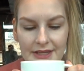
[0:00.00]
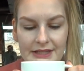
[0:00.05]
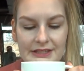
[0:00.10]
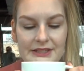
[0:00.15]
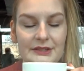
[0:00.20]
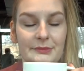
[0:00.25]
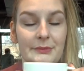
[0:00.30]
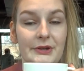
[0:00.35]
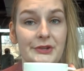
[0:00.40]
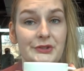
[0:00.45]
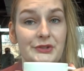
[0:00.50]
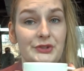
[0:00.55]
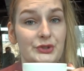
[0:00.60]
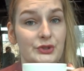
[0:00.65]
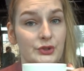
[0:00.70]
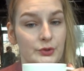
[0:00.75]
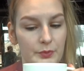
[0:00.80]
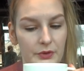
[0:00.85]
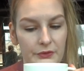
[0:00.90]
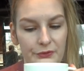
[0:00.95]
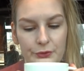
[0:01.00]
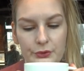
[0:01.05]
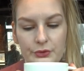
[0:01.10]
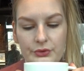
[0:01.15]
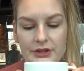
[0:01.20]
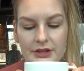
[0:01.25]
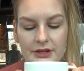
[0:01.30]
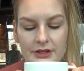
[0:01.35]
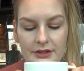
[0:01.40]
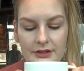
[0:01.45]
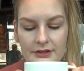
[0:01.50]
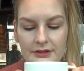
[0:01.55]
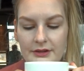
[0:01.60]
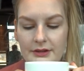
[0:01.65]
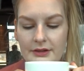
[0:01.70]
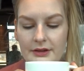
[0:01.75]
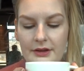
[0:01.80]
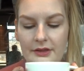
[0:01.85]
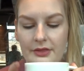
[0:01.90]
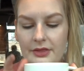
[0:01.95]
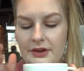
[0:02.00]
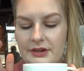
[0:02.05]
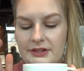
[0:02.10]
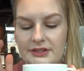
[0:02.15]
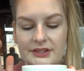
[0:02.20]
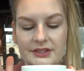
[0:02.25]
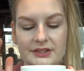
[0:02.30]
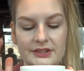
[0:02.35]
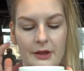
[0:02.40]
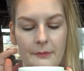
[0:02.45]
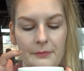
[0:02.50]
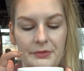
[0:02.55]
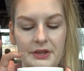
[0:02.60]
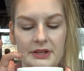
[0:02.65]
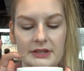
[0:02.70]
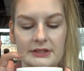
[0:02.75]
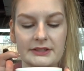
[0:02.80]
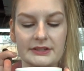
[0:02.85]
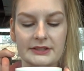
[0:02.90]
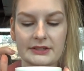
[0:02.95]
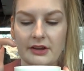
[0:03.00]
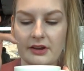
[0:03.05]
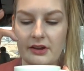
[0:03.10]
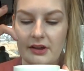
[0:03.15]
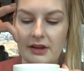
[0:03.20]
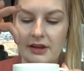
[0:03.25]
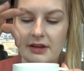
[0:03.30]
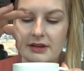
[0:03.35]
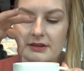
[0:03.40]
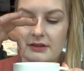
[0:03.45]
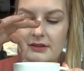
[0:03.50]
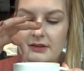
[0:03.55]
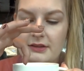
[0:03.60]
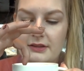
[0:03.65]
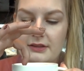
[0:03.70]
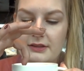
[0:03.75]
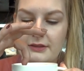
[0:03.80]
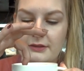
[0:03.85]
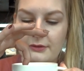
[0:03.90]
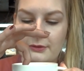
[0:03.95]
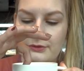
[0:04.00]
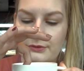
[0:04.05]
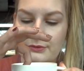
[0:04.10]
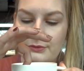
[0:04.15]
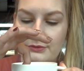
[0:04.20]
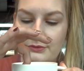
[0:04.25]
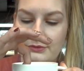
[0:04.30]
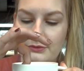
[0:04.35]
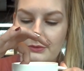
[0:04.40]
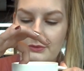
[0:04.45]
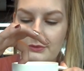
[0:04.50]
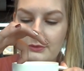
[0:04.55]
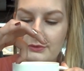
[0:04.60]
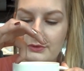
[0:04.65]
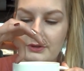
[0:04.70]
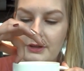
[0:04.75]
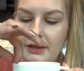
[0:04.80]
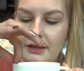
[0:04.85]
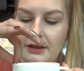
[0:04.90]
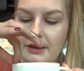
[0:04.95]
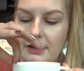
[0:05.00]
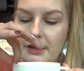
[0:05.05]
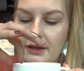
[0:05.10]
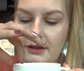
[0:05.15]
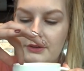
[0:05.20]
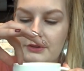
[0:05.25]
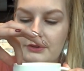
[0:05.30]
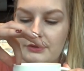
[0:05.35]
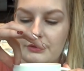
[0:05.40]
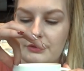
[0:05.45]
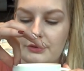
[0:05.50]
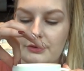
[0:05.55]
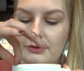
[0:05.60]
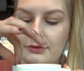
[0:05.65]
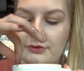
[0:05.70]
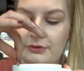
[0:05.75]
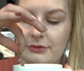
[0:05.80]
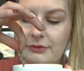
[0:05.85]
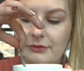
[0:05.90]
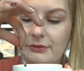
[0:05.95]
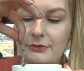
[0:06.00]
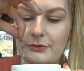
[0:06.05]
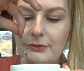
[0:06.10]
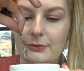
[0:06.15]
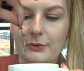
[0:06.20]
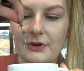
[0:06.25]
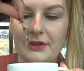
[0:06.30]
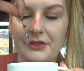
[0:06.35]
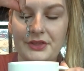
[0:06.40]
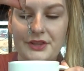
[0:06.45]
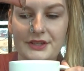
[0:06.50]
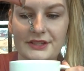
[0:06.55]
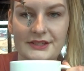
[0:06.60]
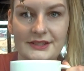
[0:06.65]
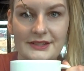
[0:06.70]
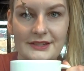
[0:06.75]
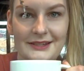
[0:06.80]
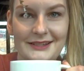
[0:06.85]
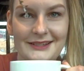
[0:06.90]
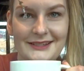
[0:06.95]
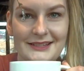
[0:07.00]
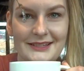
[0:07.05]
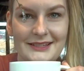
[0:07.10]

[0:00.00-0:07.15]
It smells super fruity. There's something inside. And I don't know what this is.